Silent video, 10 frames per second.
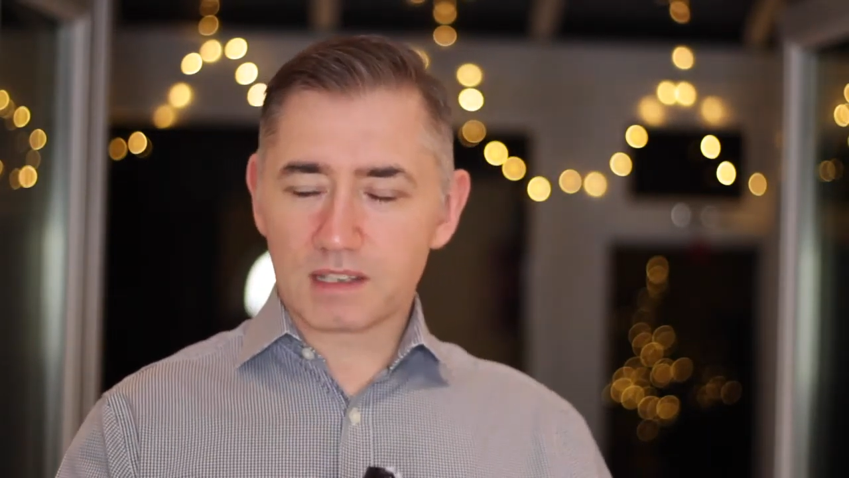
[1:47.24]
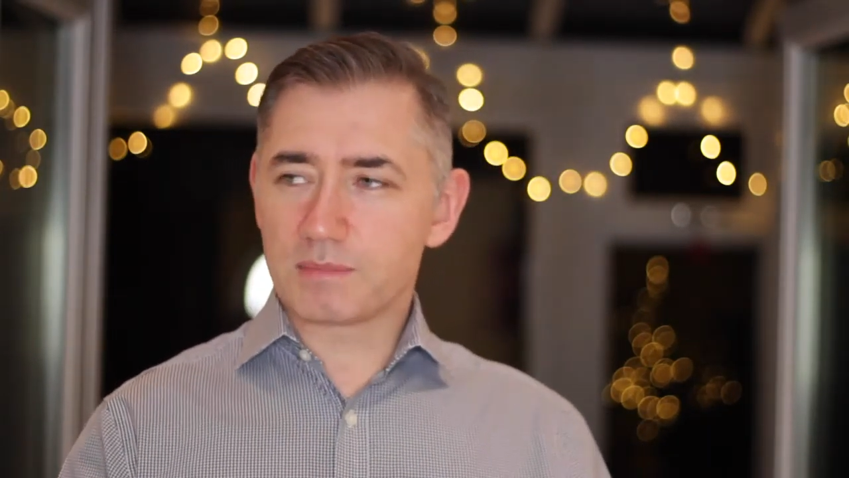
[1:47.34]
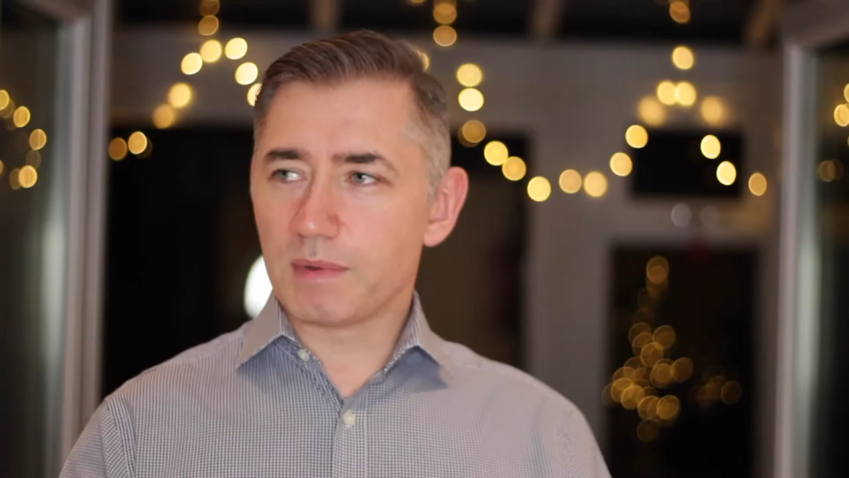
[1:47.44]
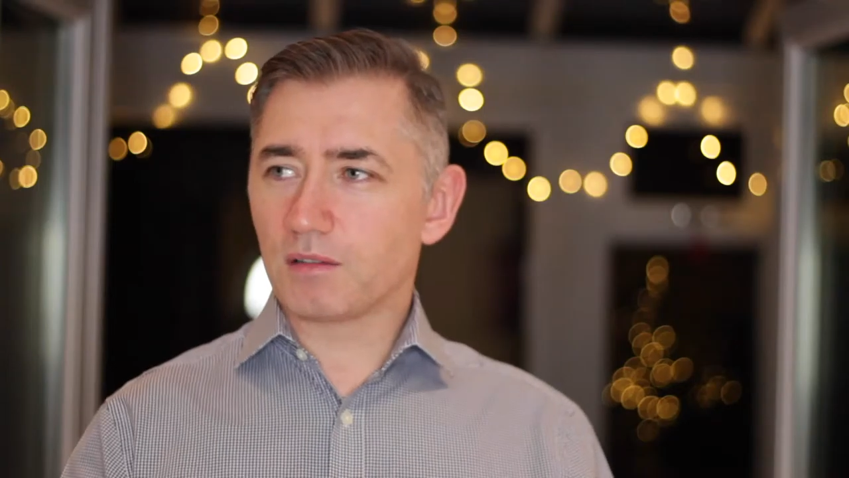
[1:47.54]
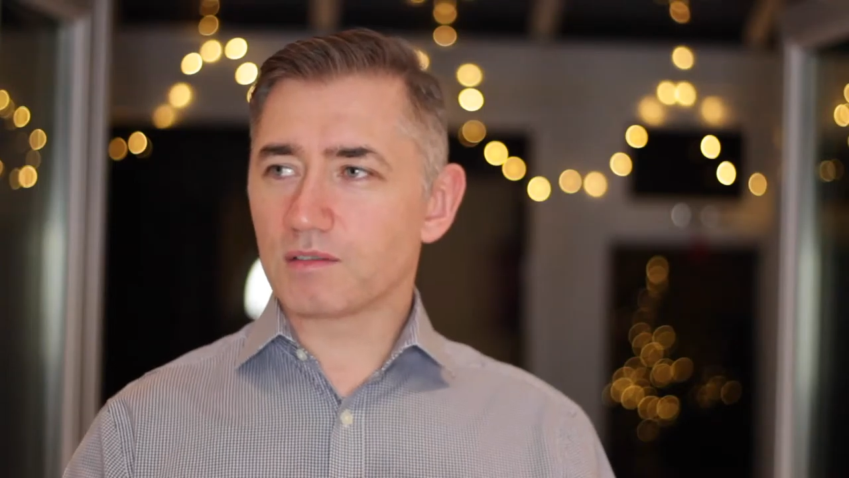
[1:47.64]

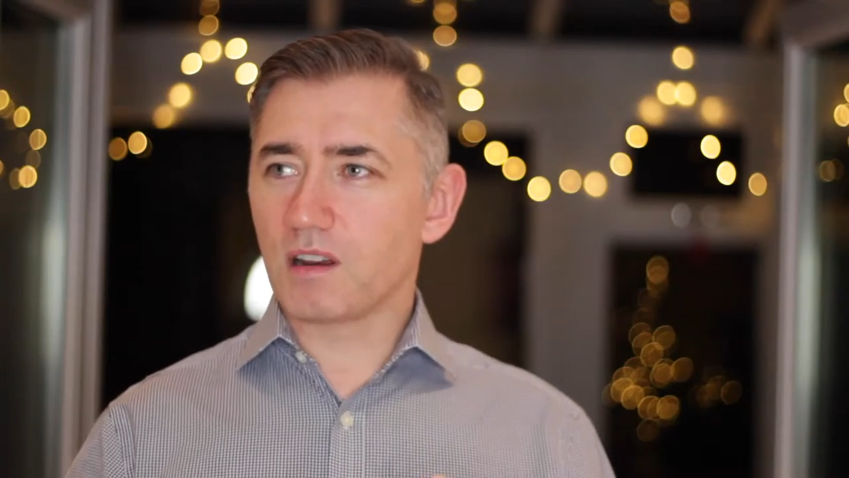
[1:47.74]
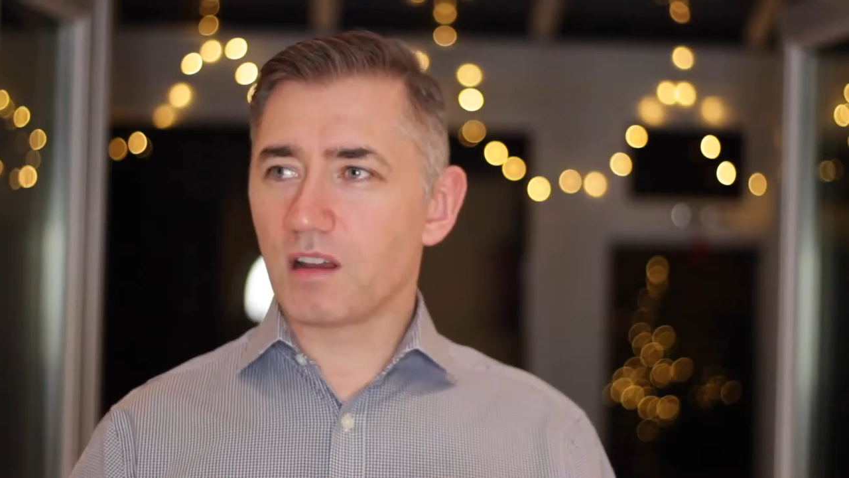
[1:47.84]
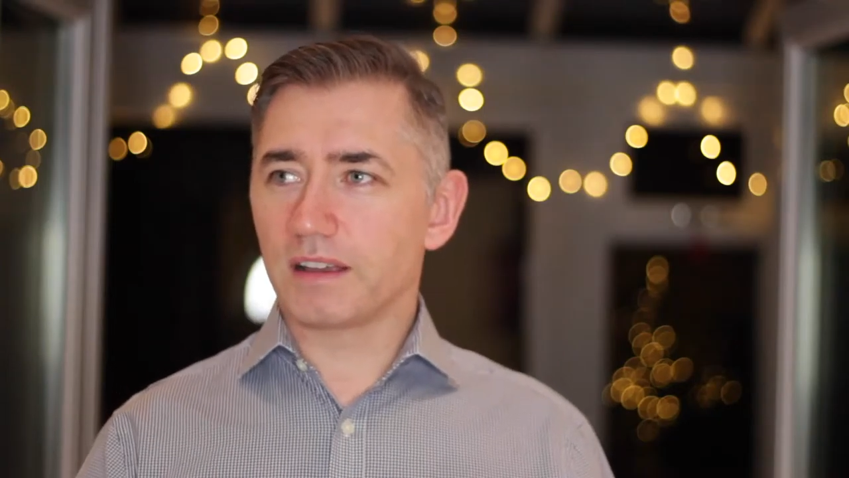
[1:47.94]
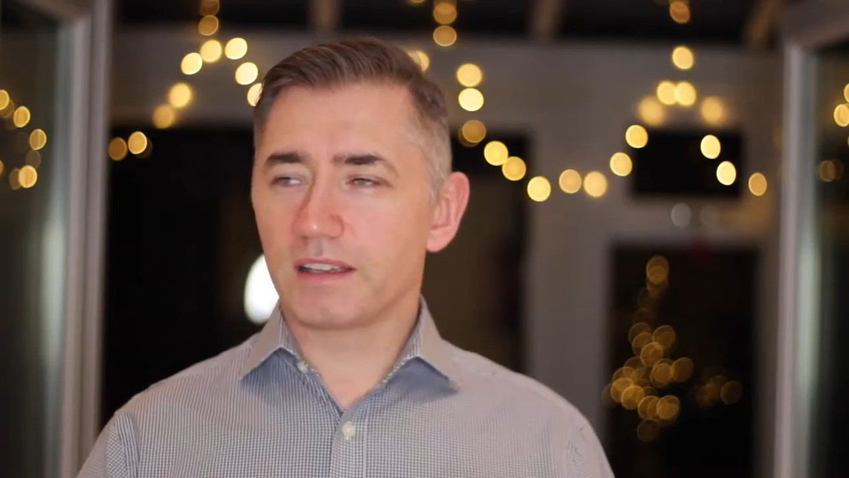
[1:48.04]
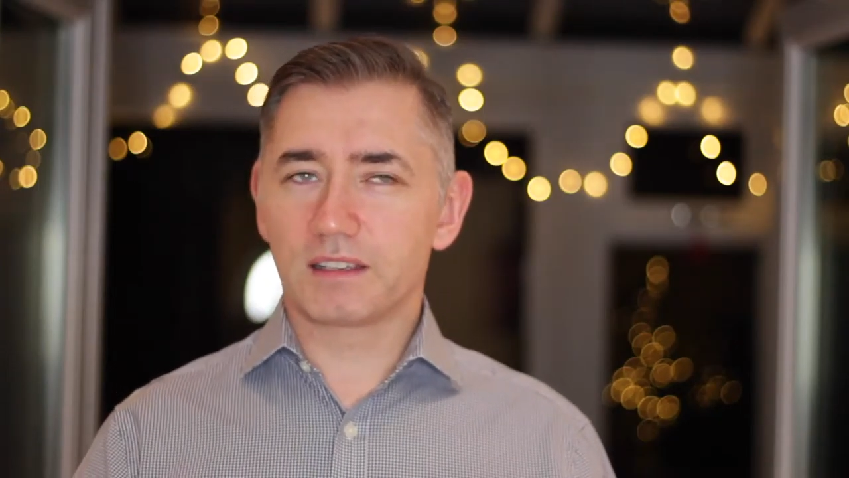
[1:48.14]
Smells
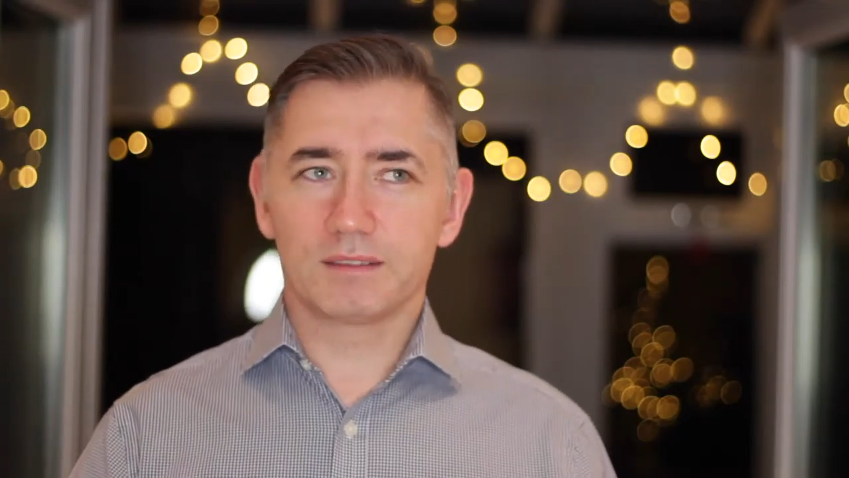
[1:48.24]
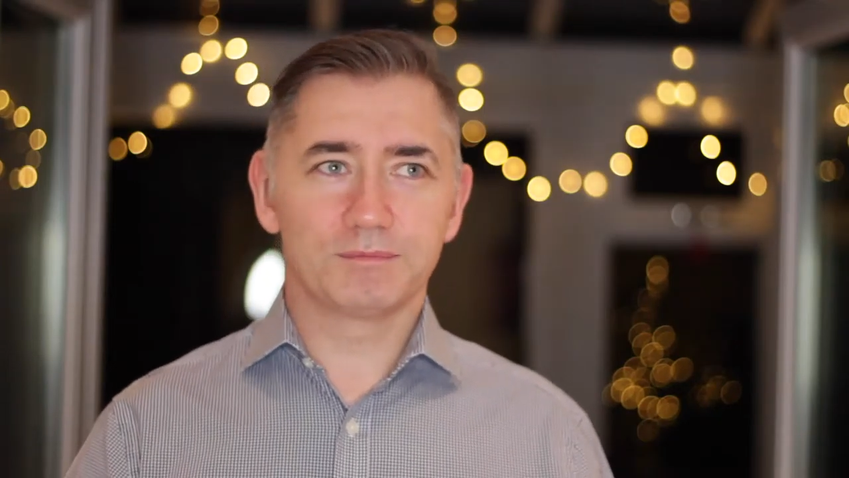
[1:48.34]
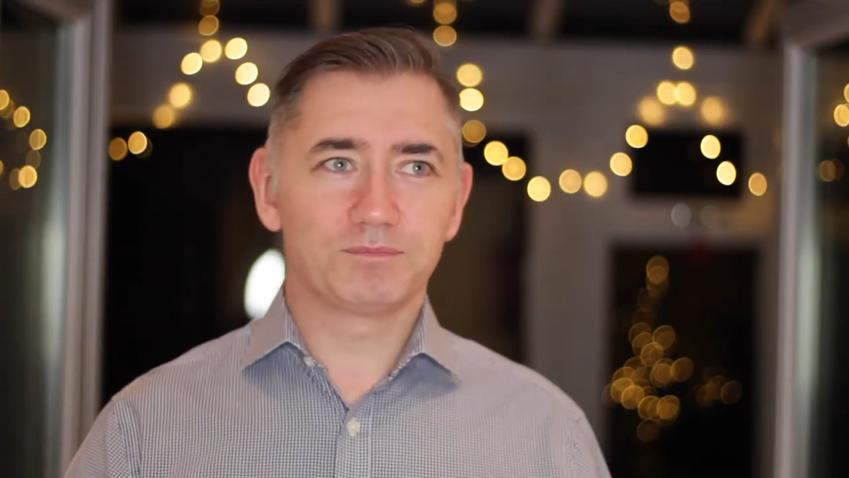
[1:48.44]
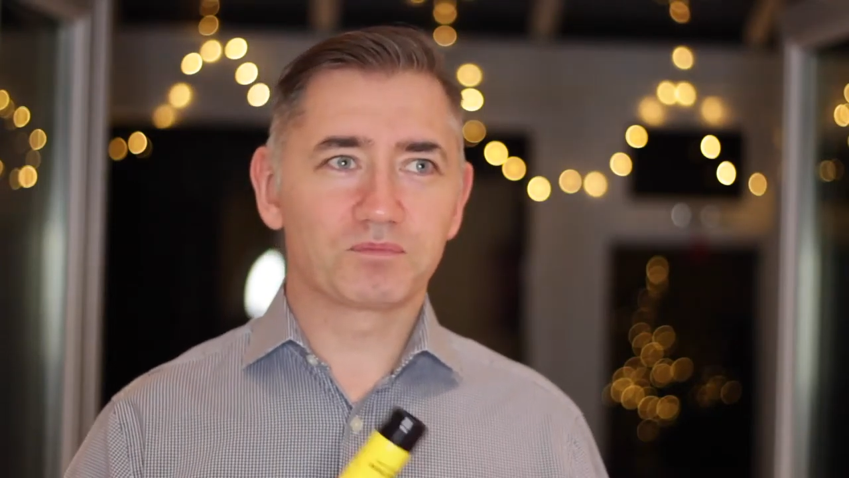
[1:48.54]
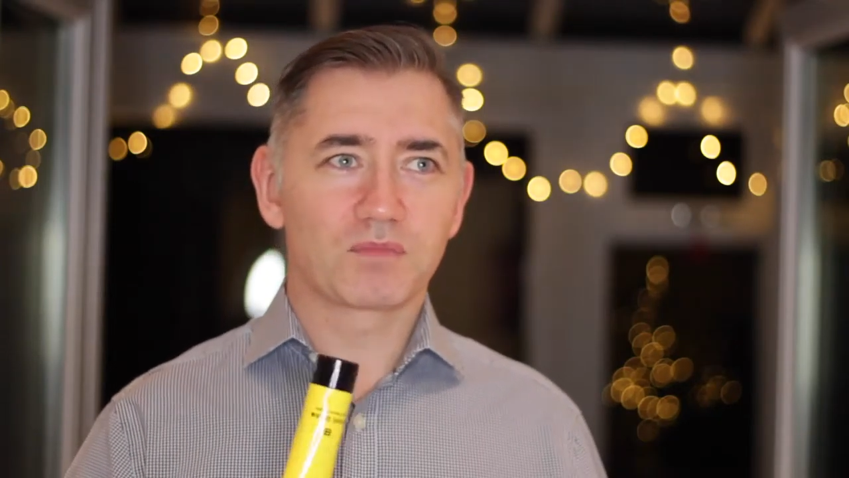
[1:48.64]
like
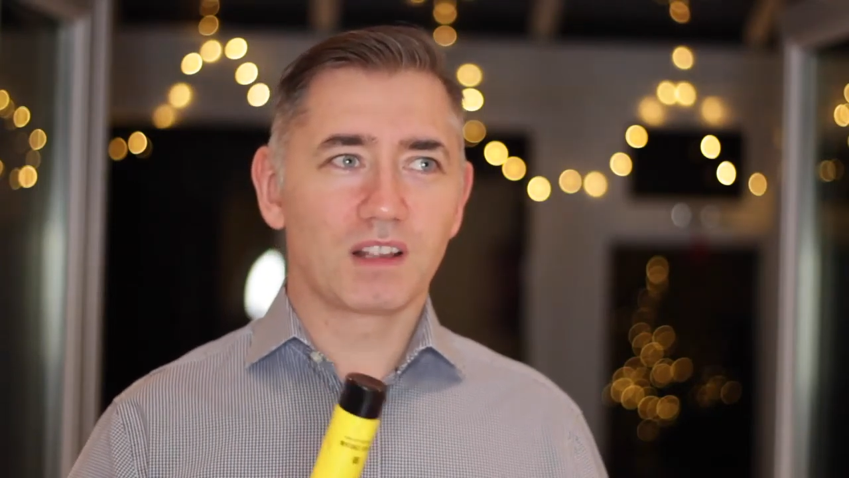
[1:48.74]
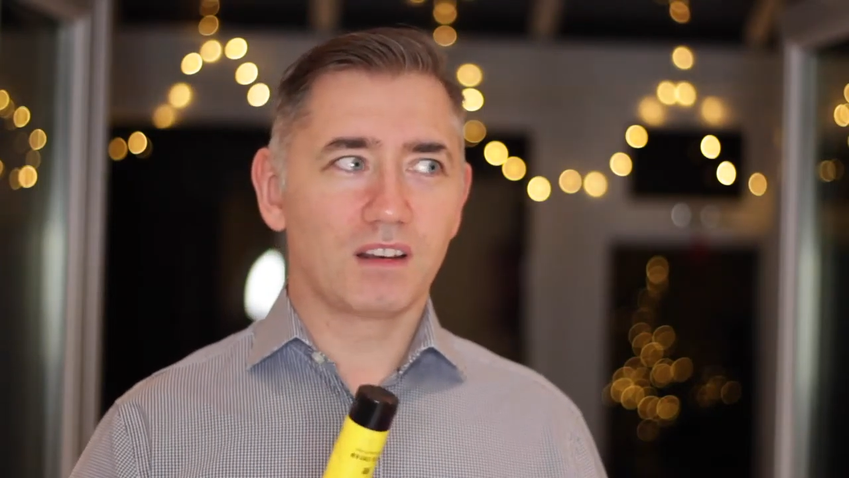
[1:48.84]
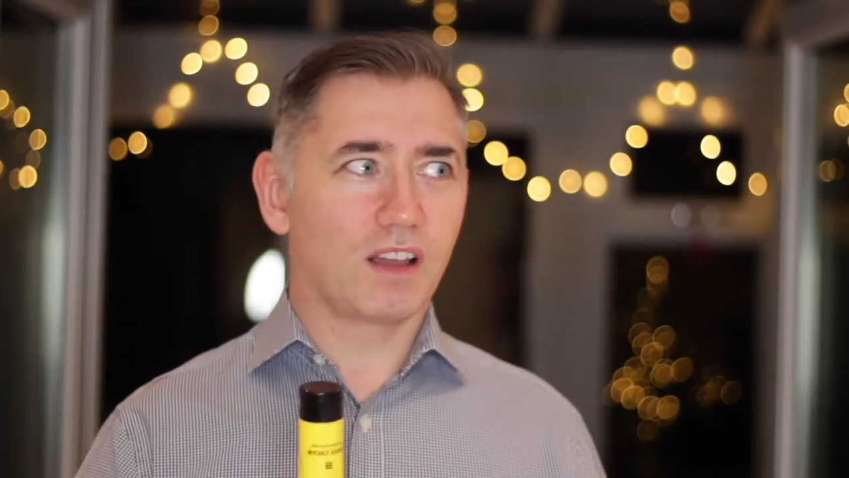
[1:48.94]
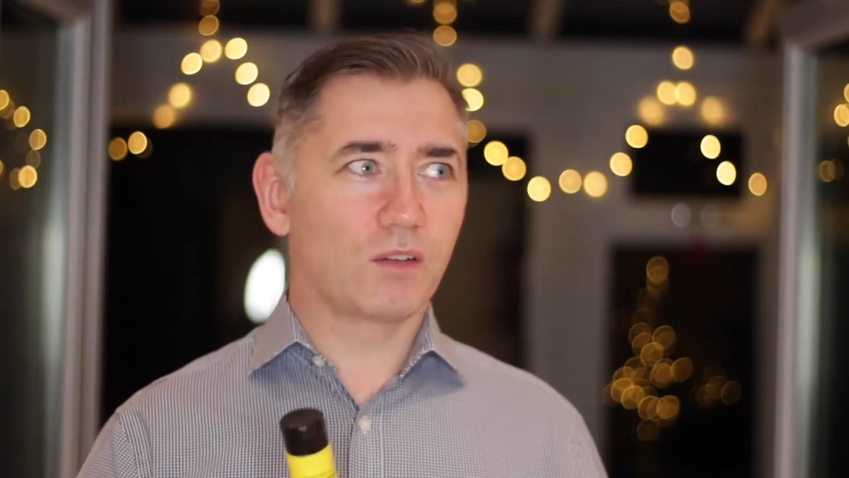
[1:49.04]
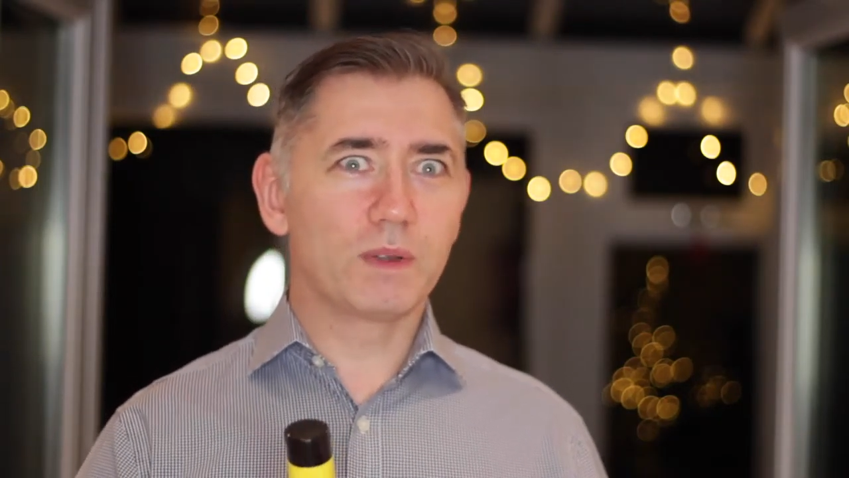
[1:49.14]

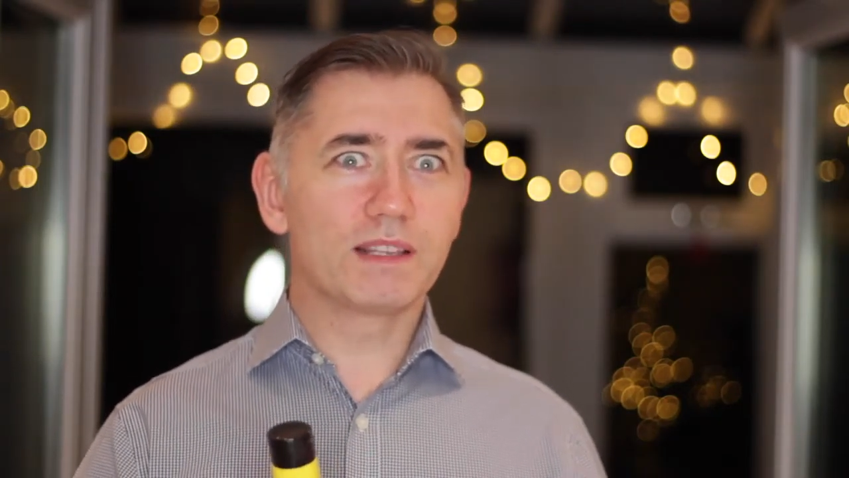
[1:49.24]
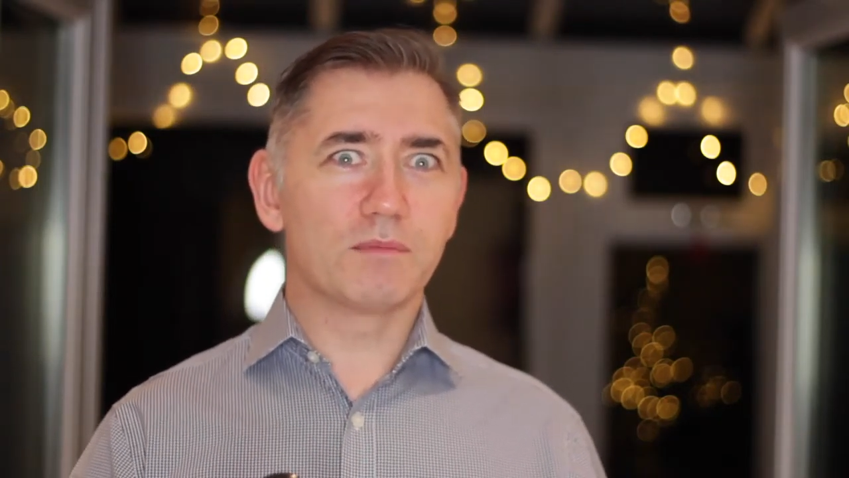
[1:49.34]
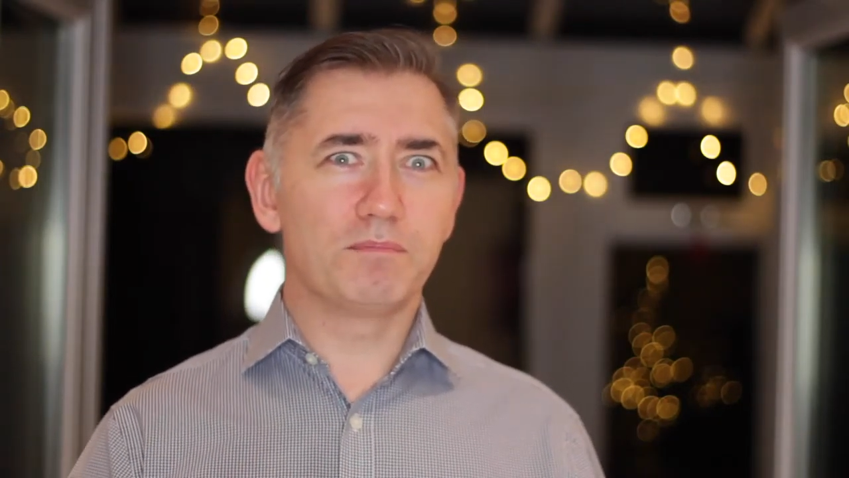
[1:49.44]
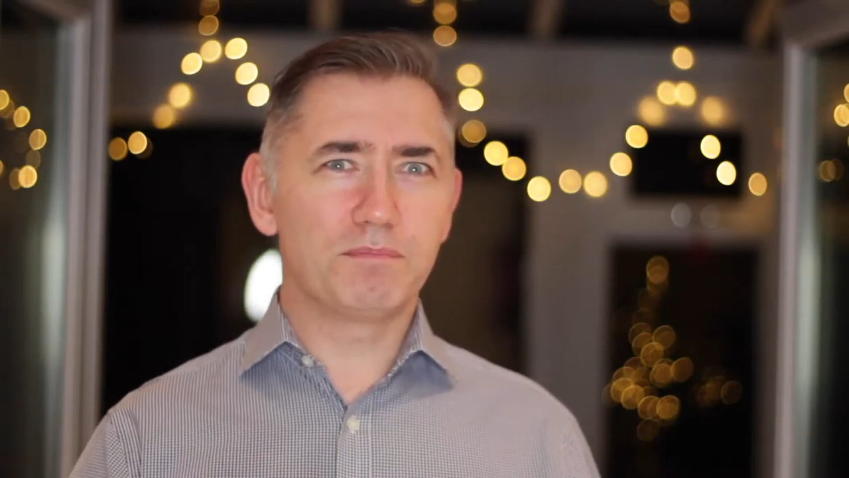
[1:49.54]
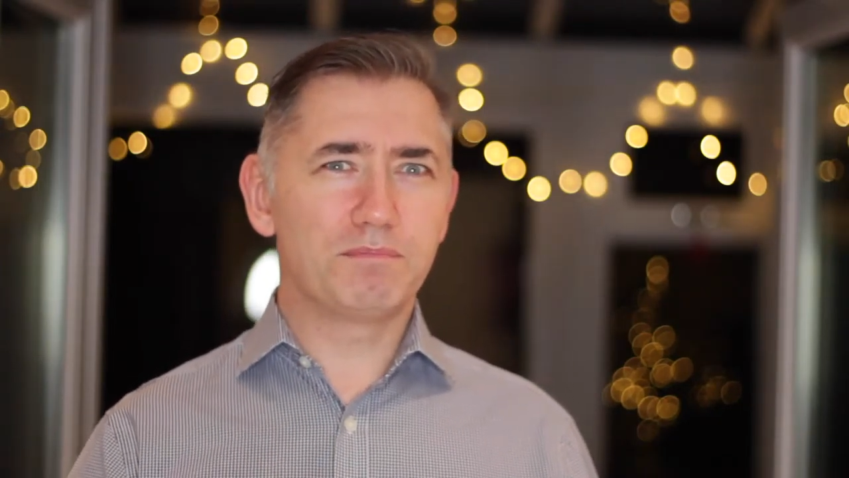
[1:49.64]
winter